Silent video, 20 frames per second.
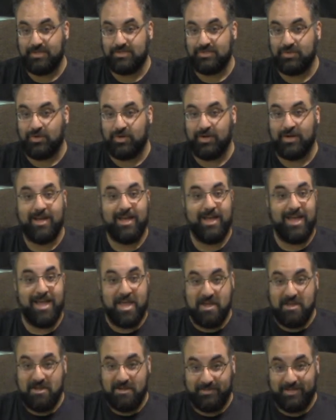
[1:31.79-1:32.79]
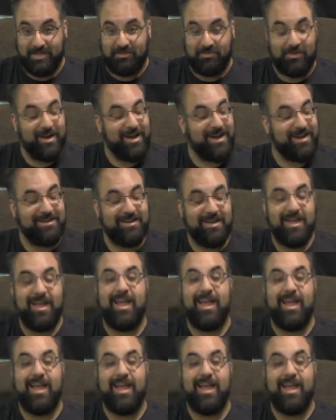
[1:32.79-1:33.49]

store. It'll be great.